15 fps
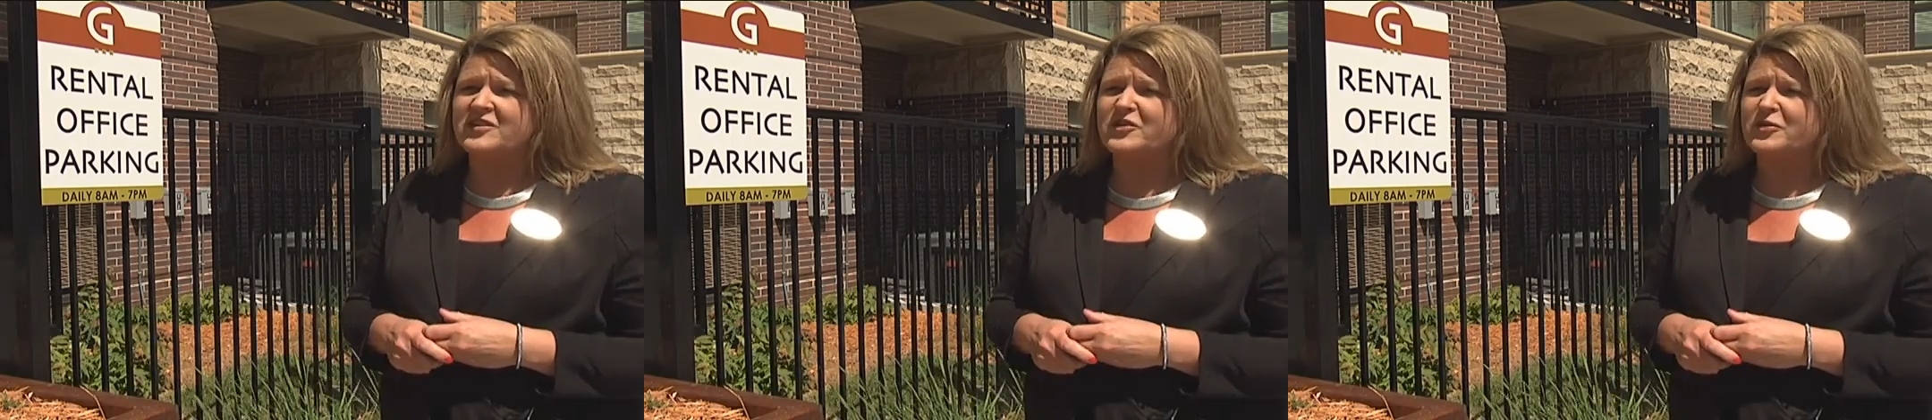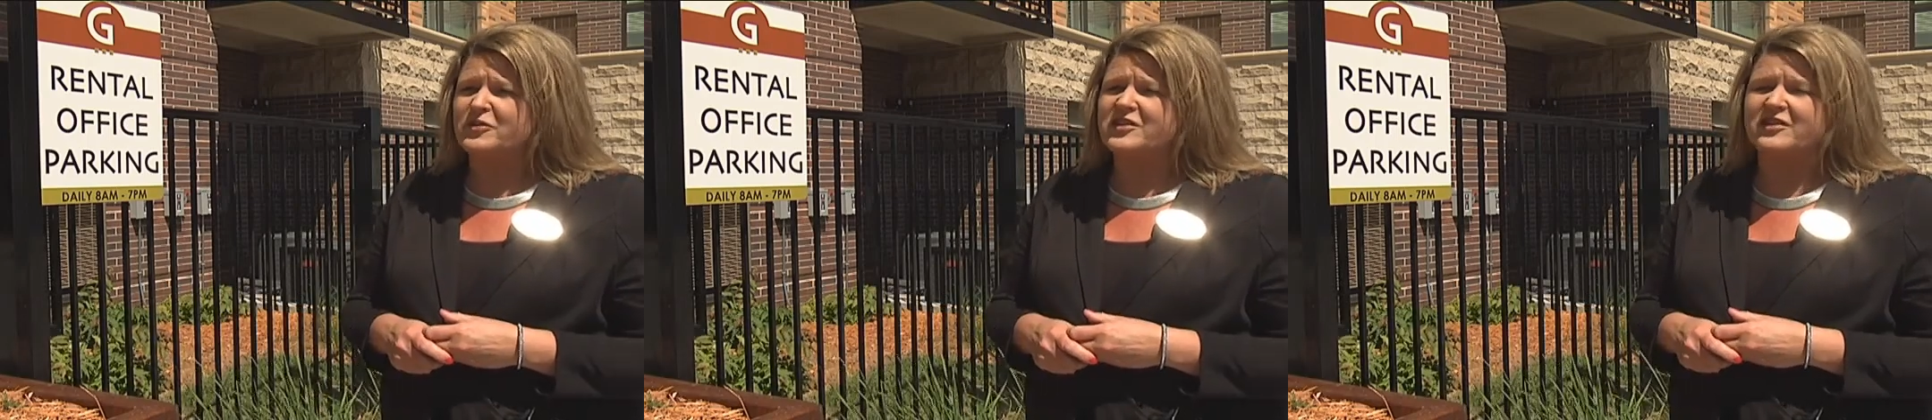
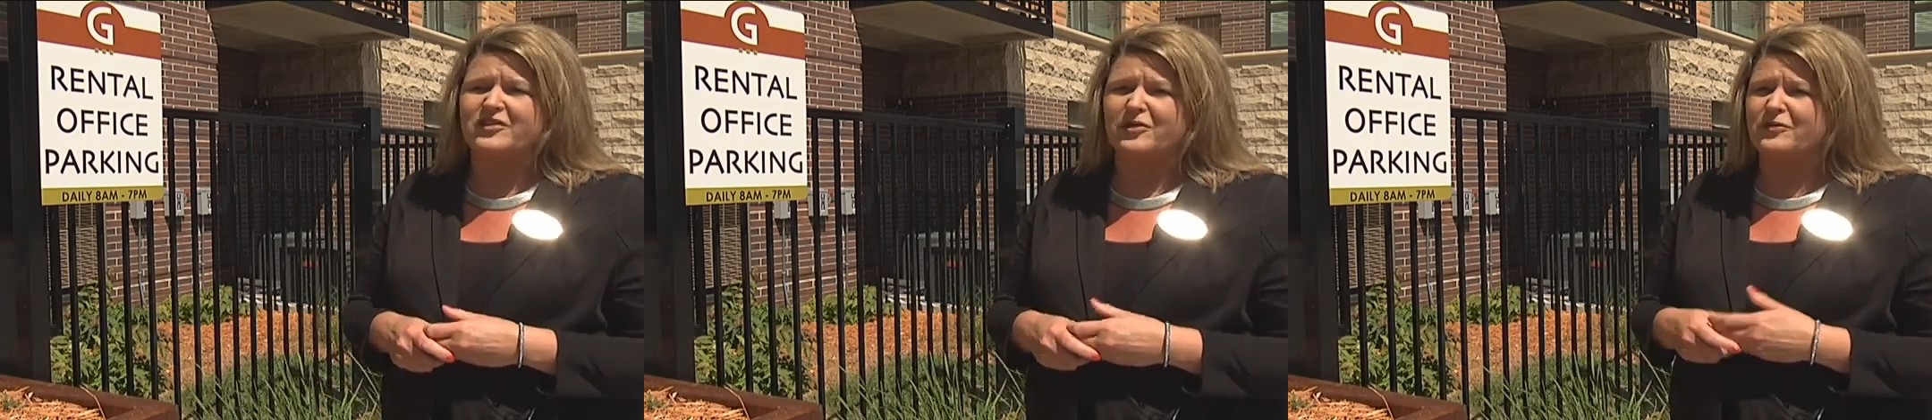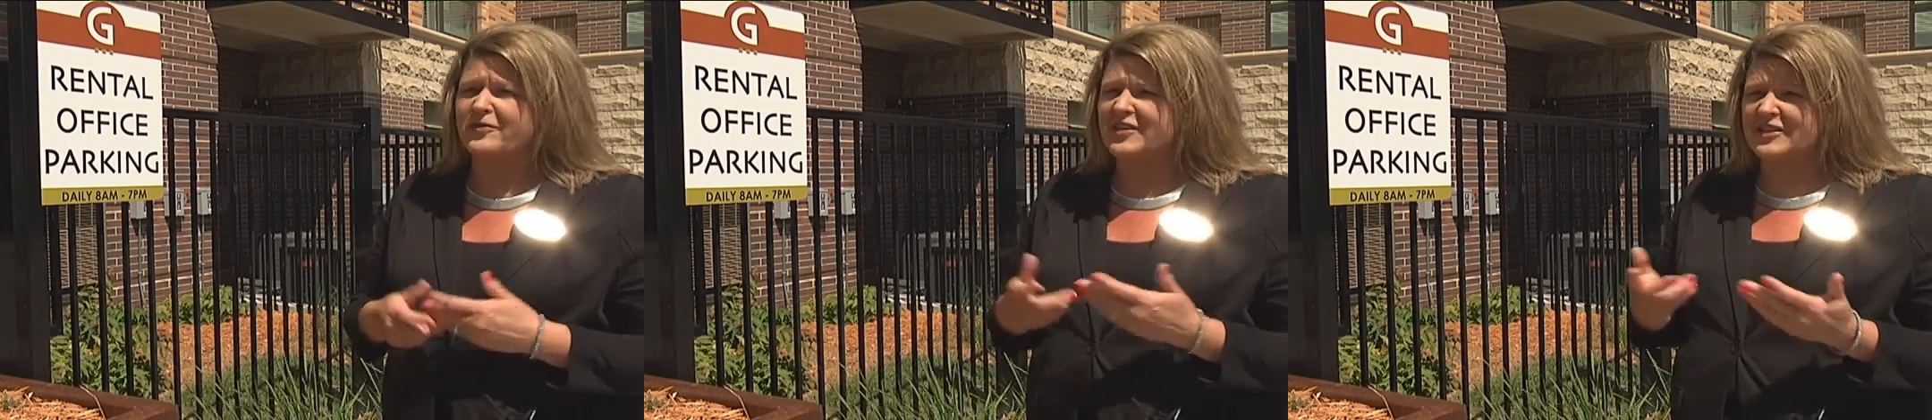to turn
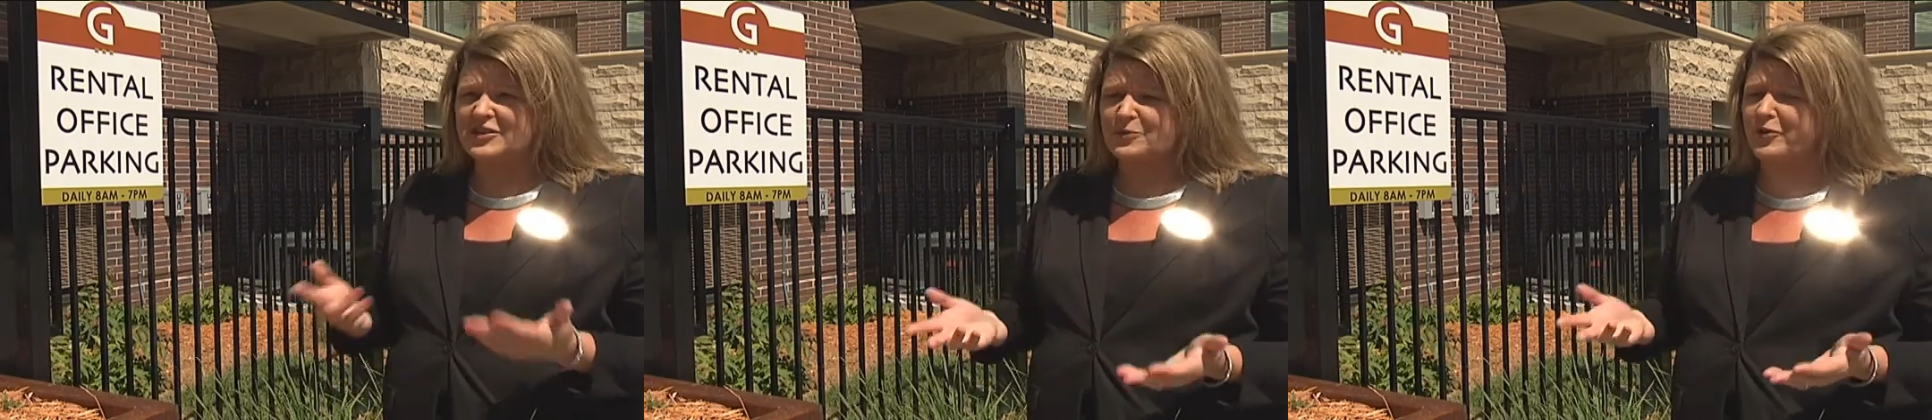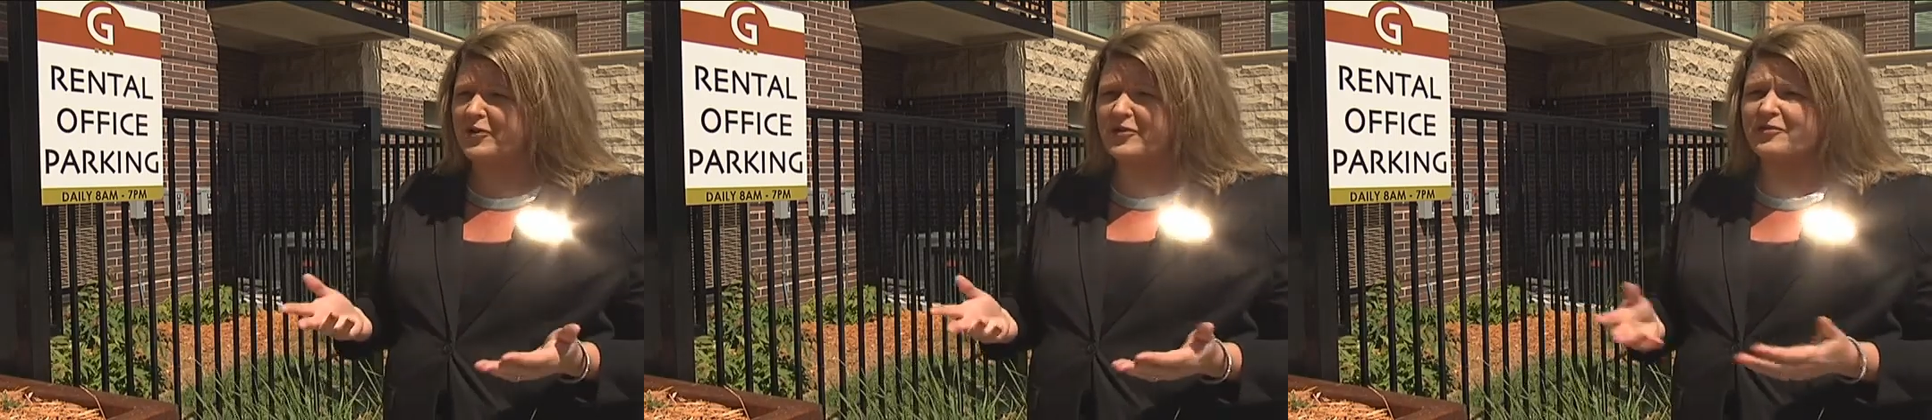over a
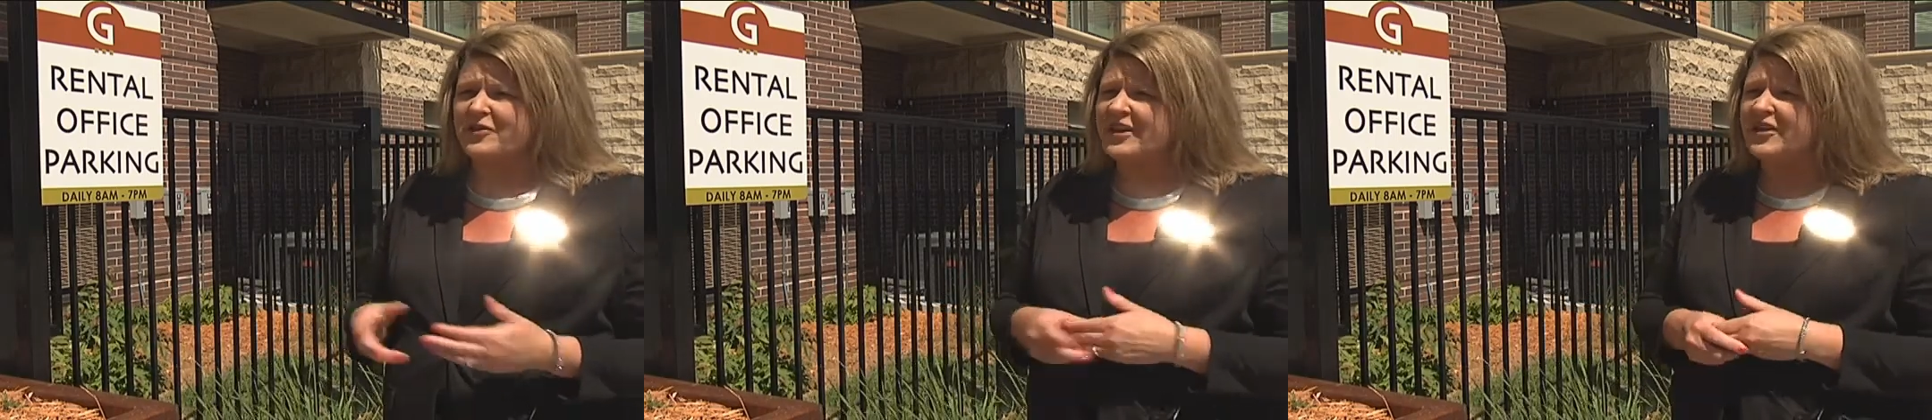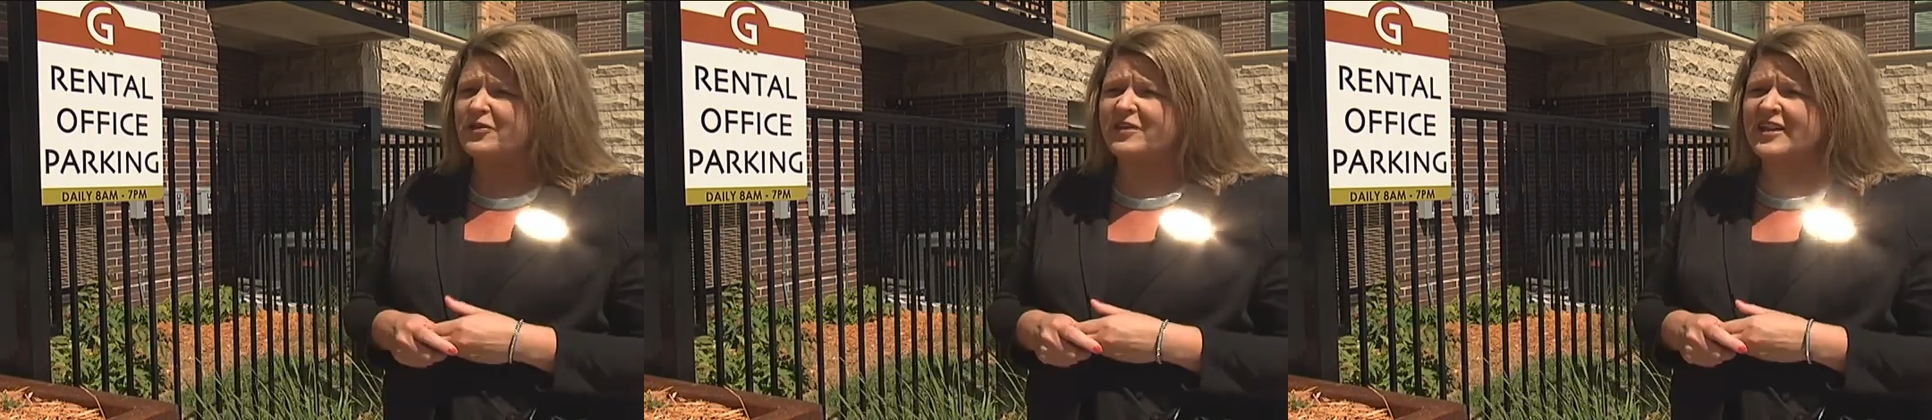smoke
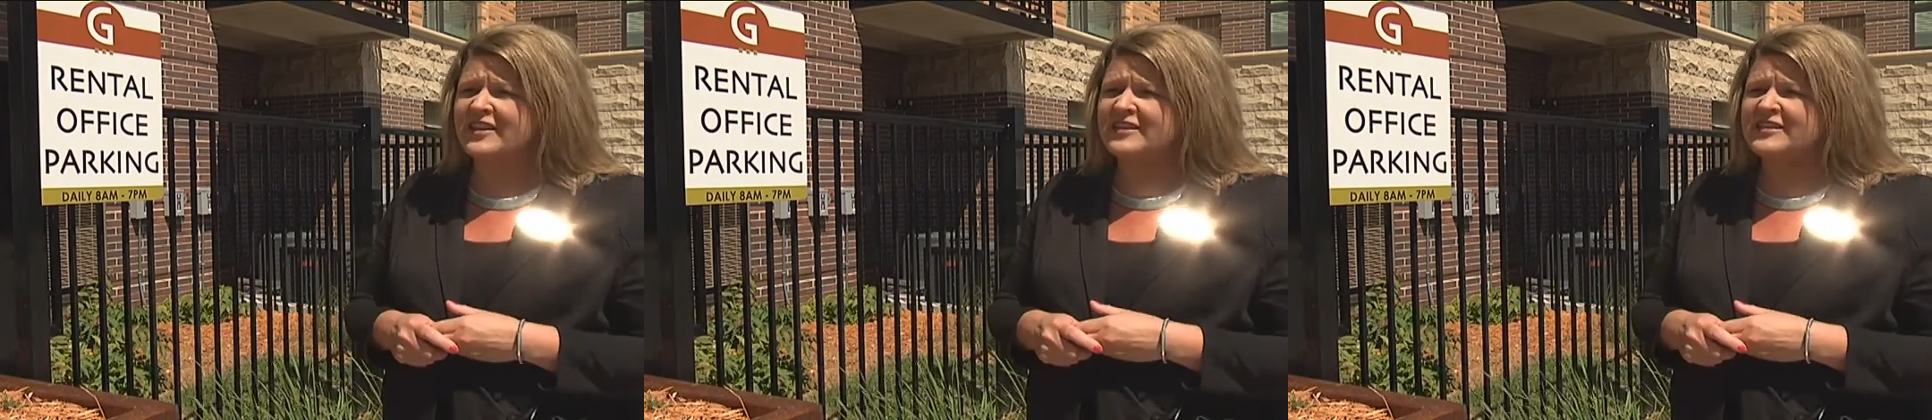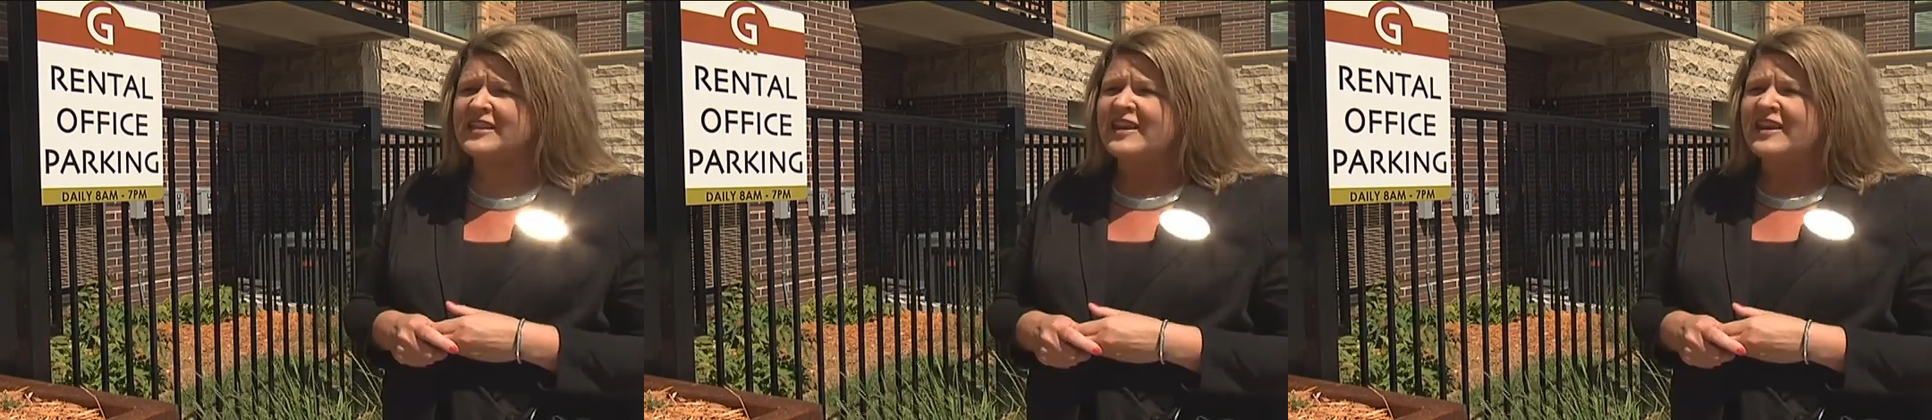free unit.